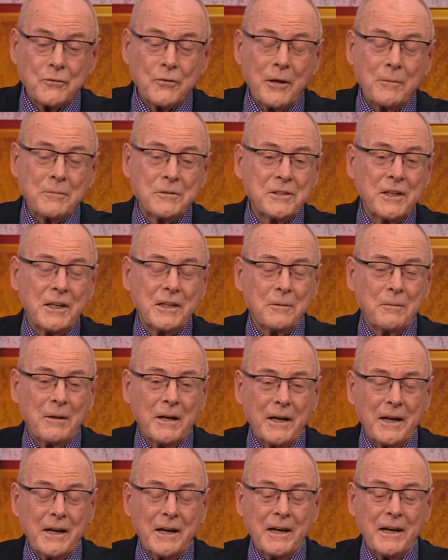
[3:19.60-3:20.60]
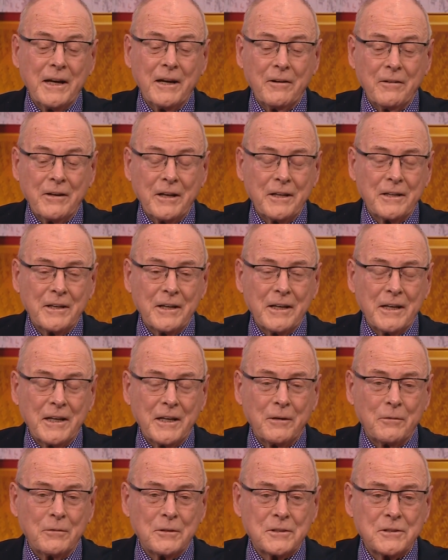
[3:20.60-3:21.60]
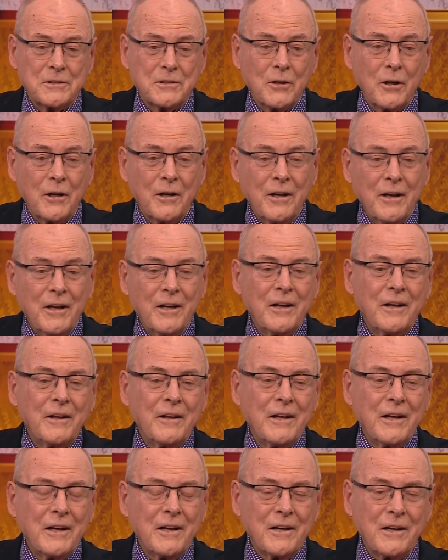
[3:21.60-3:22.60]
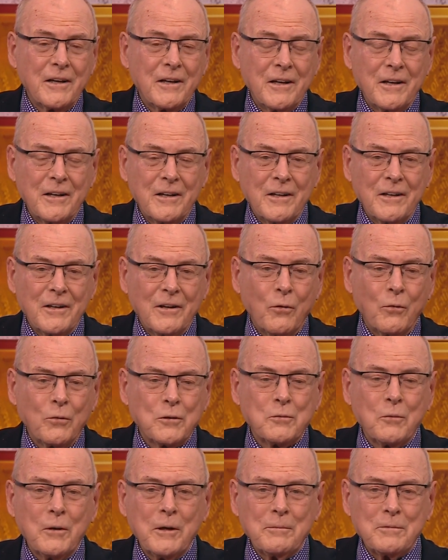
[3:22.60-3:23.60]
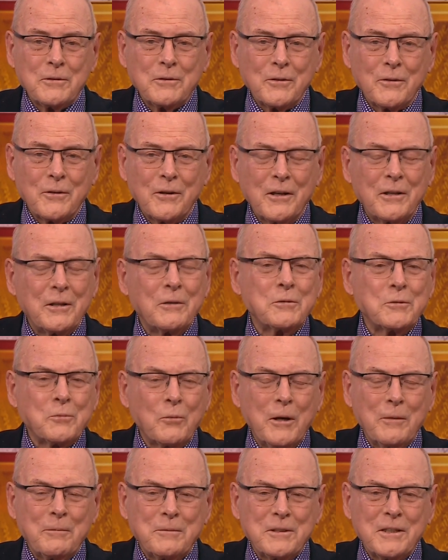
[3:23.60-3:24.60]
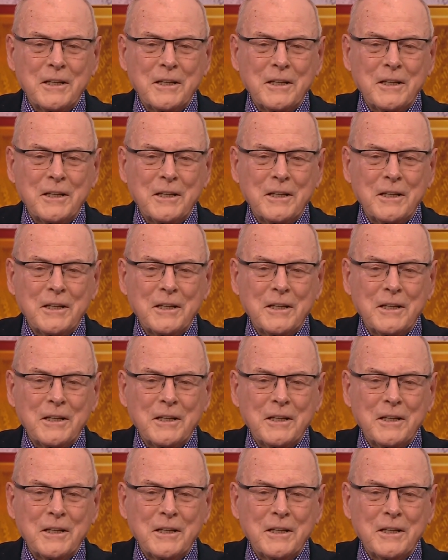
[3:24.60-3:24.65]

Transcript: Trump said about Harry that he was horsewhipped, or he was whipped.